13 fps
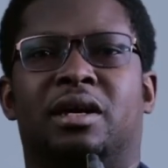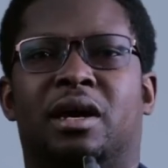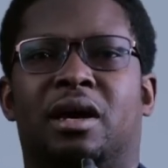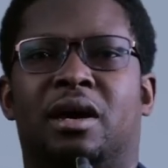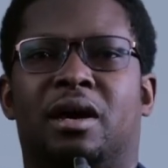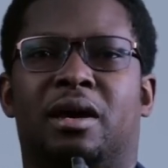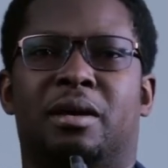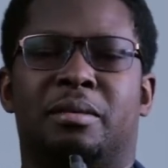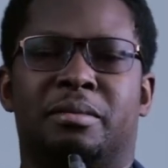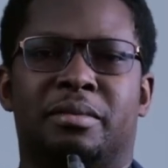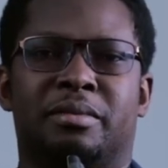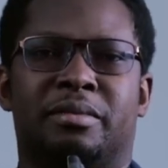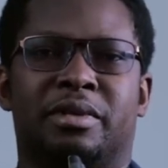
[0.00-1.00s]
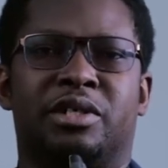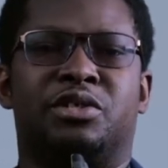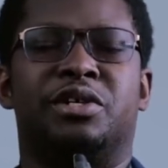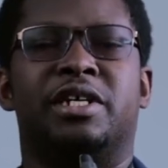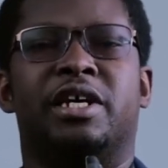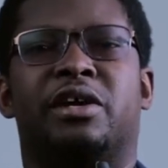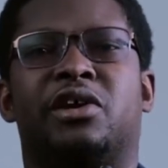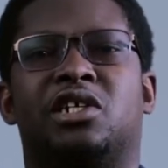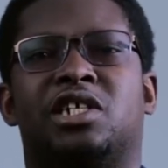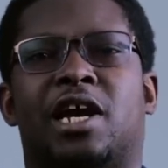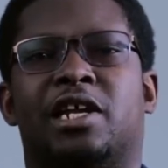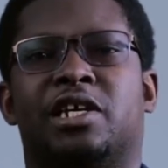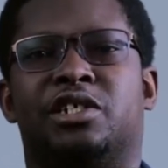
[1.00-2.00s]
uh, is really a great
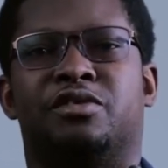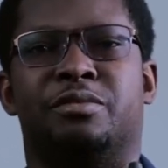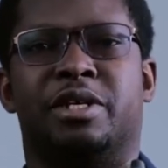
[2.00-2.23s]
challenge for